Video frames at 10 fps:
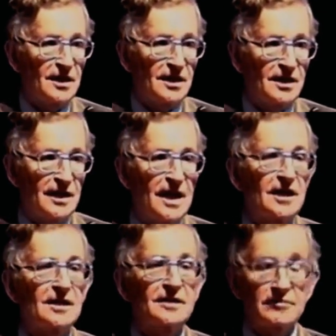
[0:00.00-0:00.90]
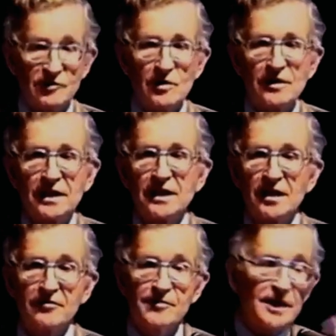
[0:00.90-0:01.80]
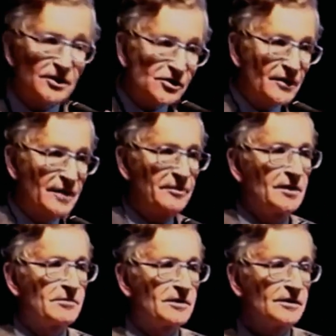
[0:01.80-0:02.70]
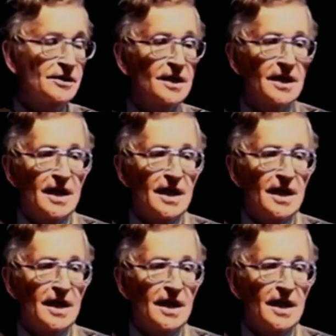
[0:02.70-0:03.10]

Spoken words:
I'm quoting now from the extreme liberals,